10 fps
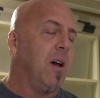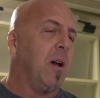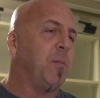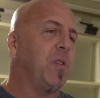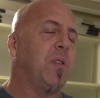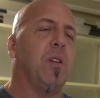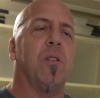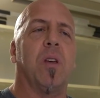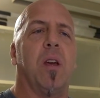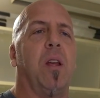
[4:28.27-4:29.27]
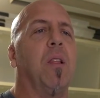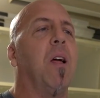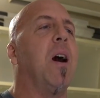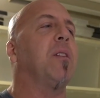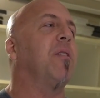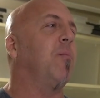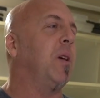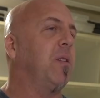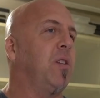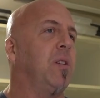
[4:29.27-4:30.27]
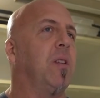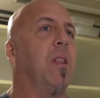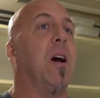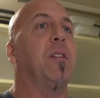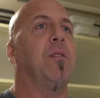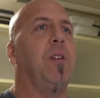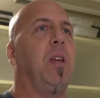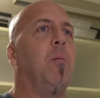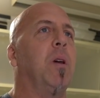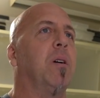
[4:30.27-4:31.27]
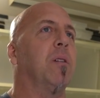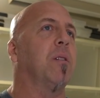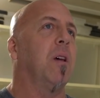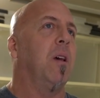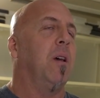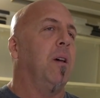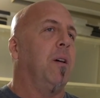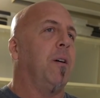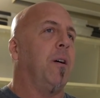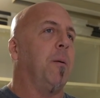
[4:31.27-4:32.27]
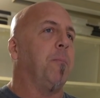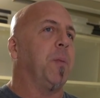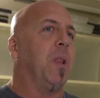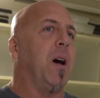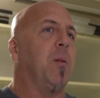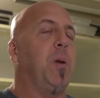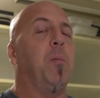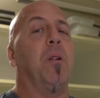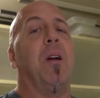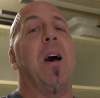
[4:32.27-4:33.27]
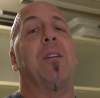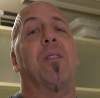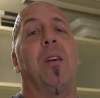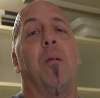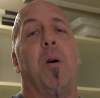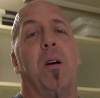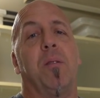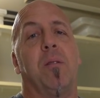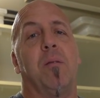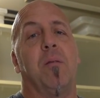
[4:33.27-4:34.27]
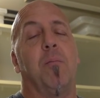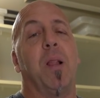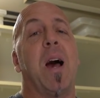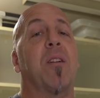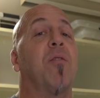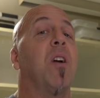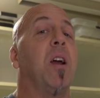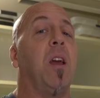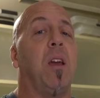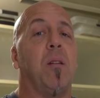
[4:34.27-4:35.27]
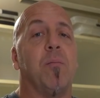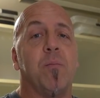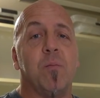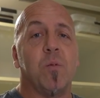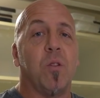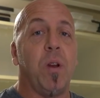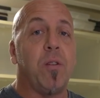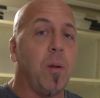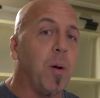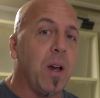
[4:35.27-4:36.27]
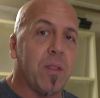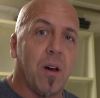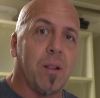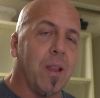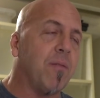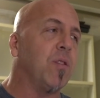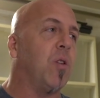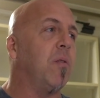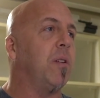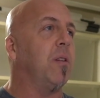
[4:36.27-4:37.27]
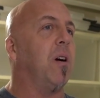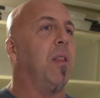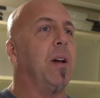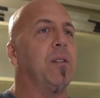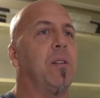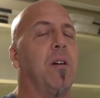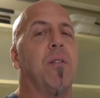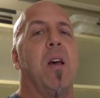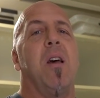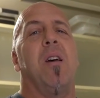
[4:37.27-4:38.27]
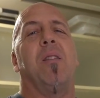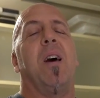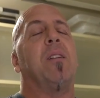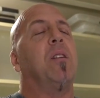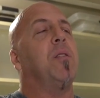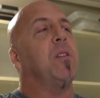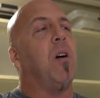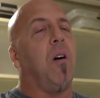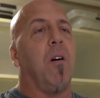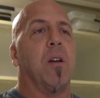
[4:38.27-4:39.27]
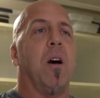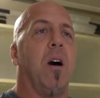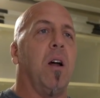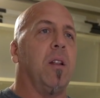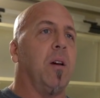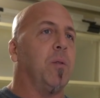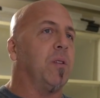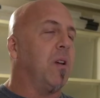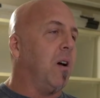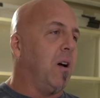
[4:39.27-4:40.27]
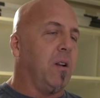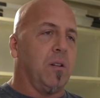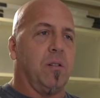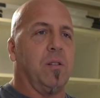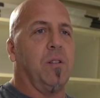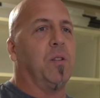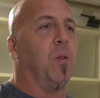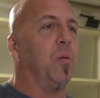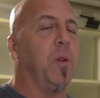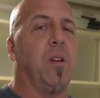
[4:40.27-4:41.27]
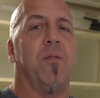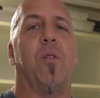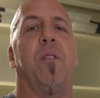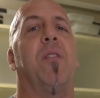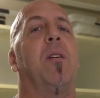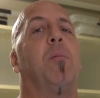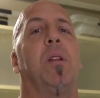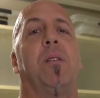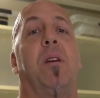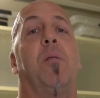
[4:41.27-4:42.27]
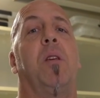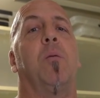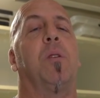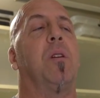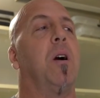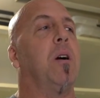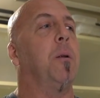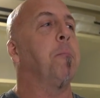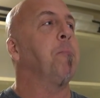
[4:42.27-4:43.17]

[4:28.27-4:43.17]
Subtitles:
I'm still getting lots of messages and lots of emails. A lot of people are asking about Black Friday, green tree python leftovers and all that stuff. That stuff is all gone. That was gone. Sold within 45 minutes. Everything was gone.